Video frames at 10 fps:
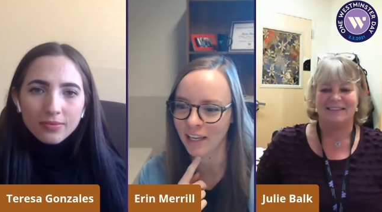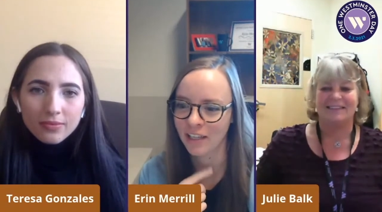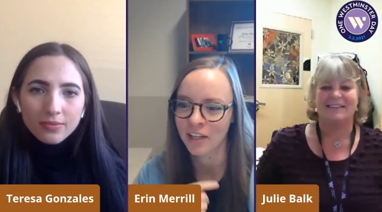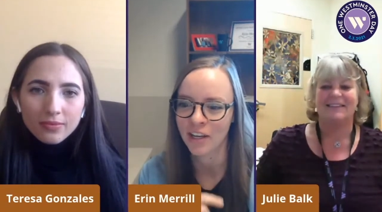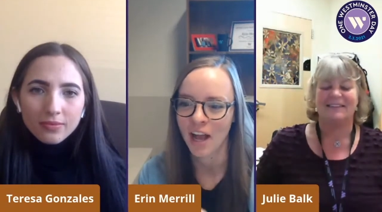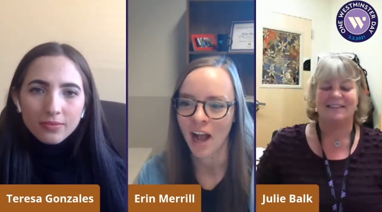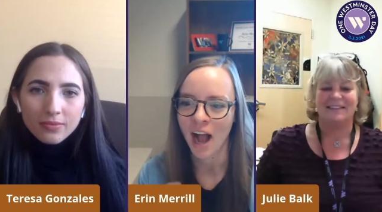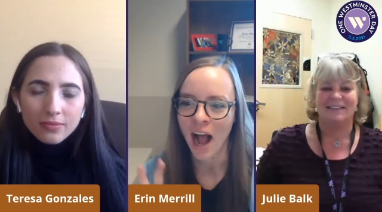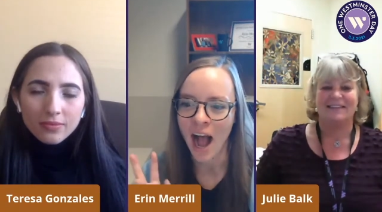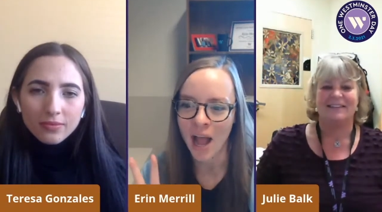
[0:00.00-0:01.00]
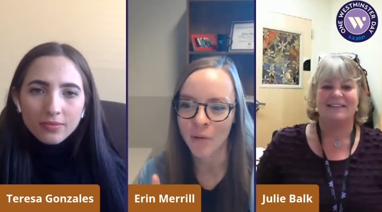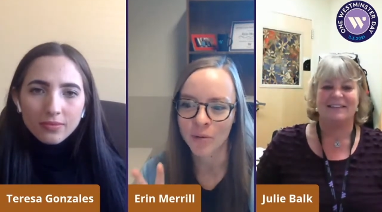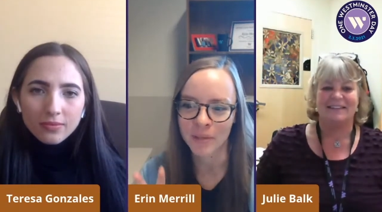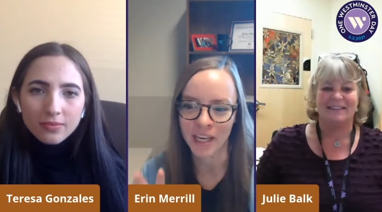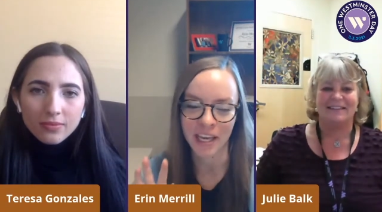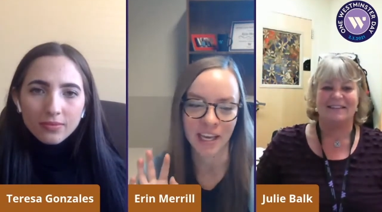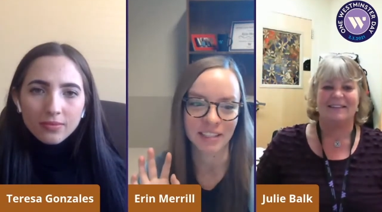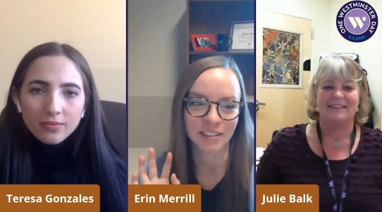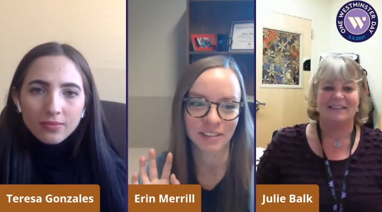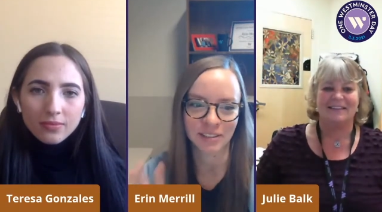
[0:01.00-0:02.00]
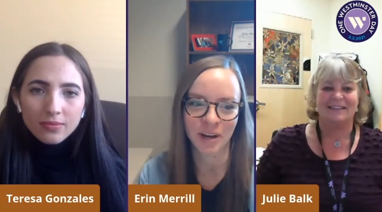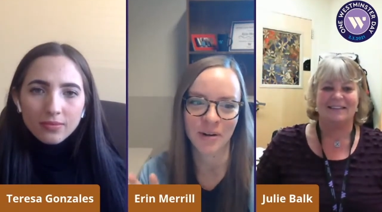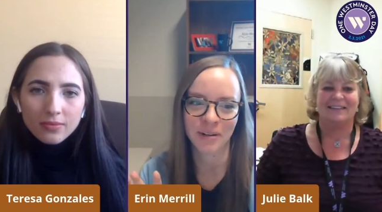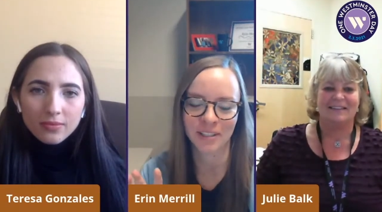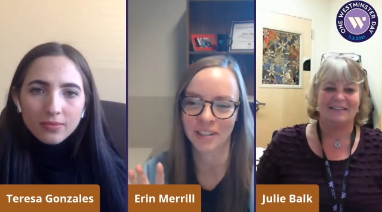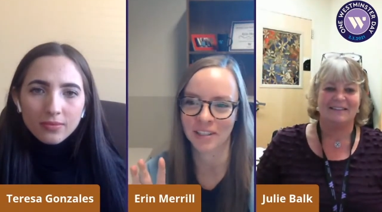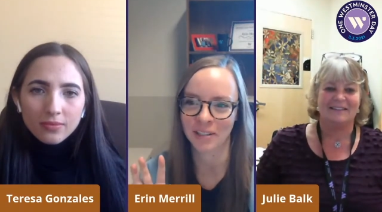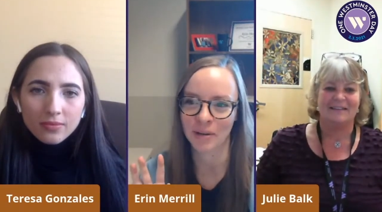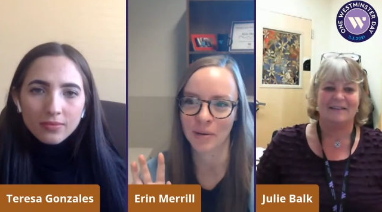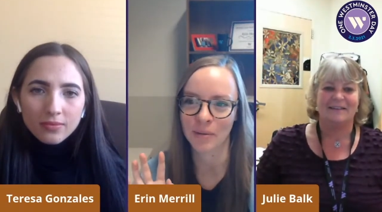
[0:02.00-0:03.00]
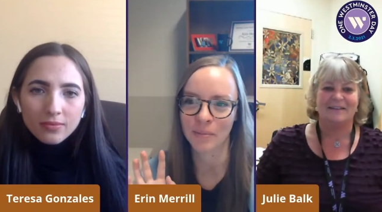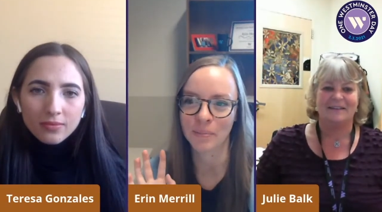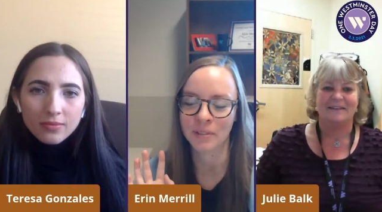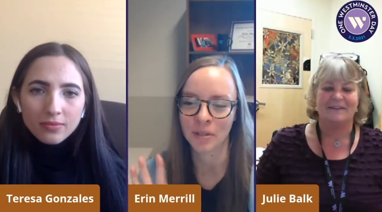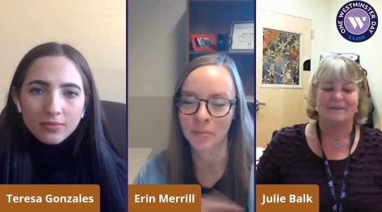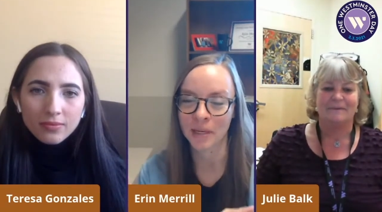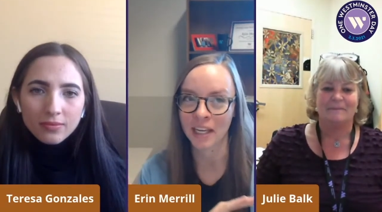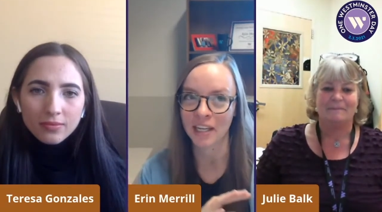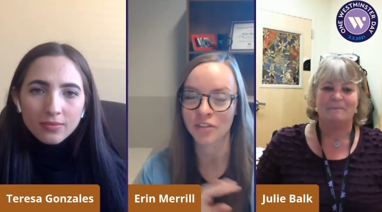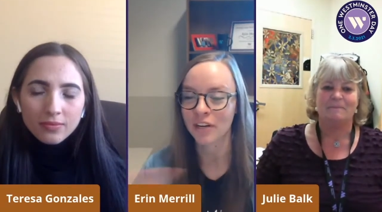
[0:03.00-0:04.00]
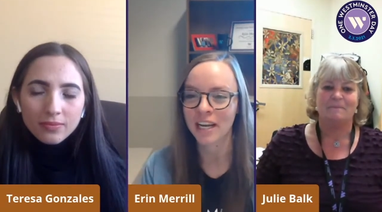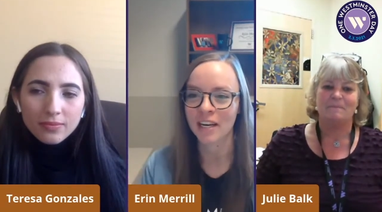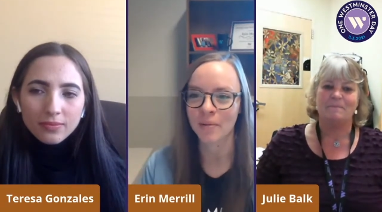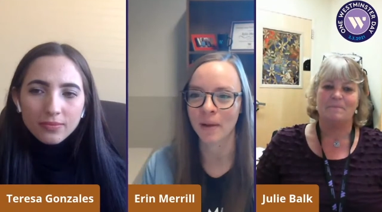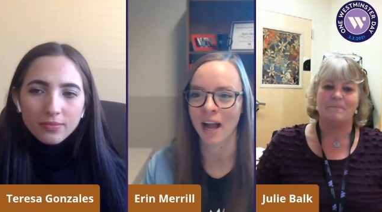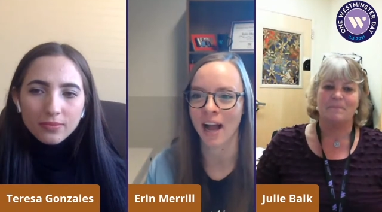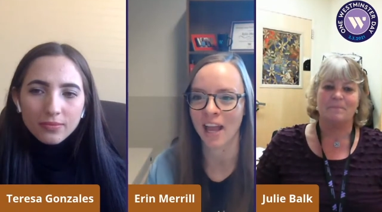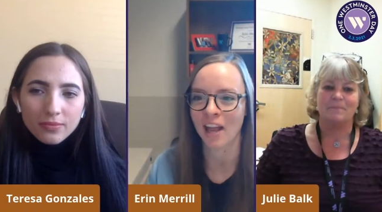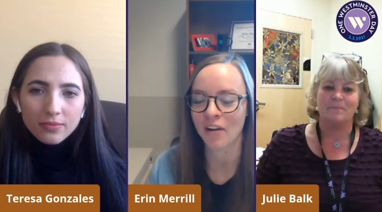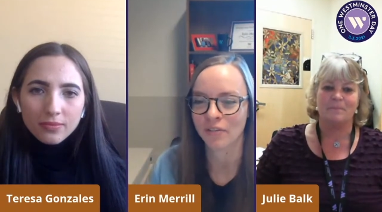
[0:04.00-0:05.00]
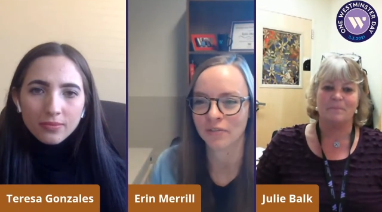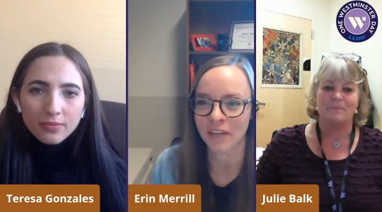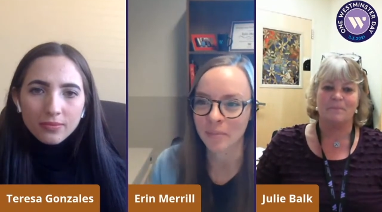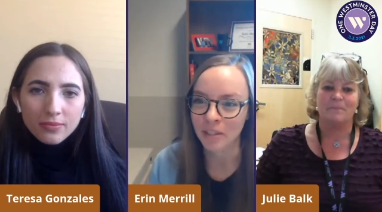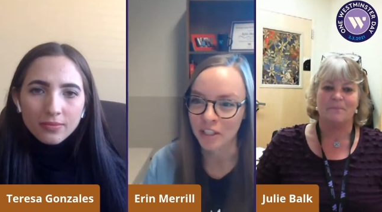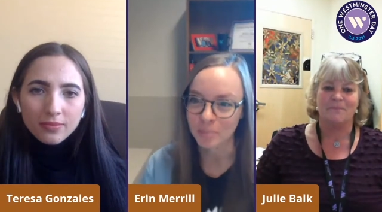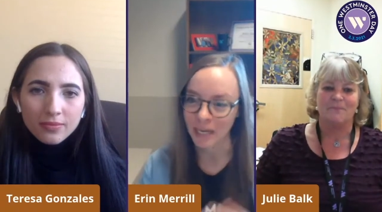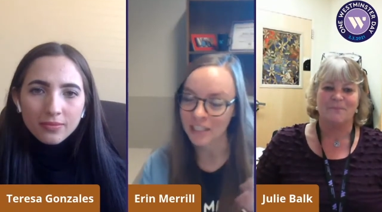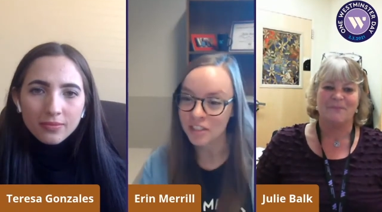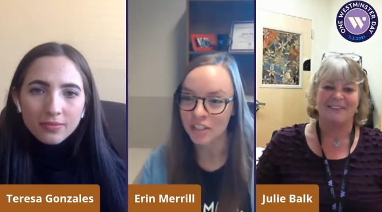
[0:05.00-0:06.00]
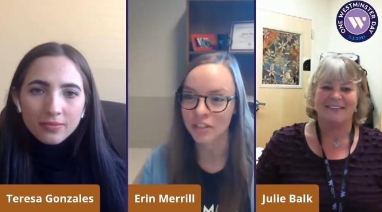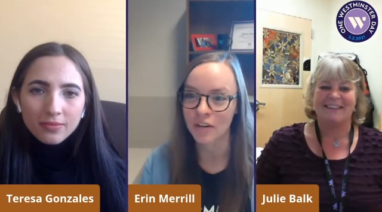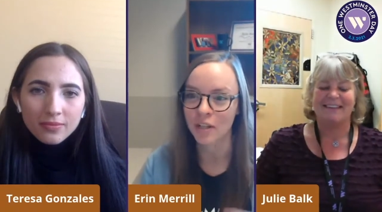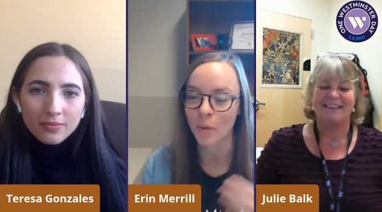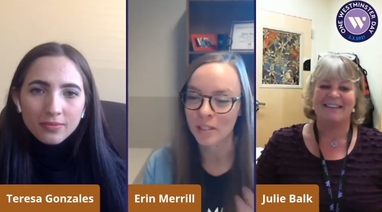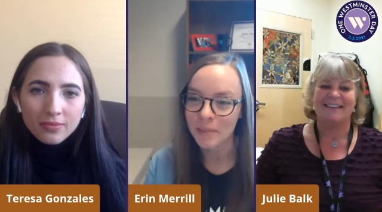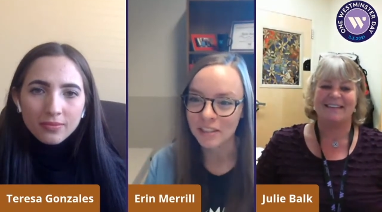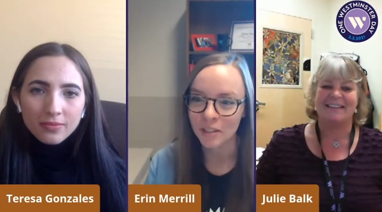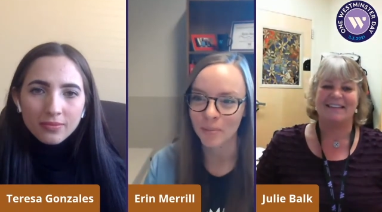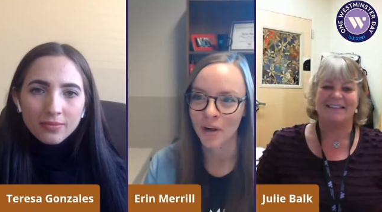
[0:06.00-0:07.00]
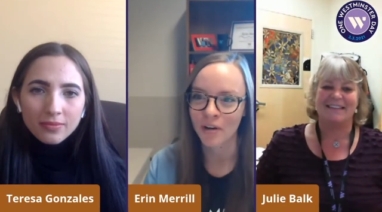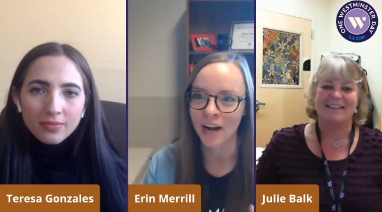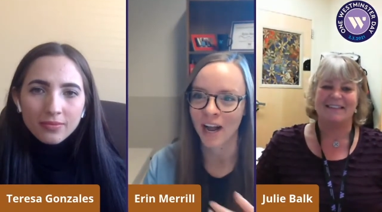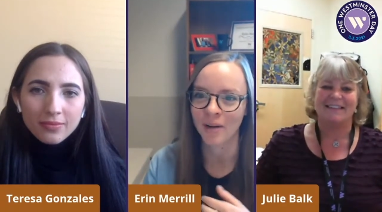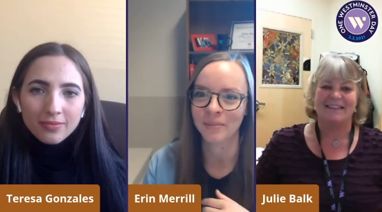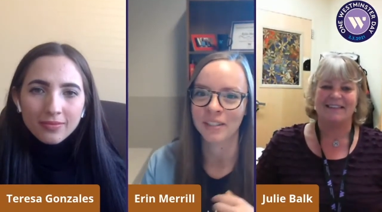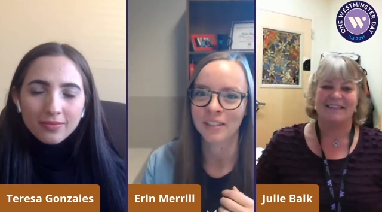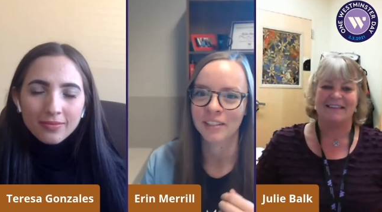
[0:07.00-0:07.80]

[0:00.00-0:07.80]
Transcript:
Speaker 1: And I will be stoked to to be treated by a family nurse practitioner student in the Westminster program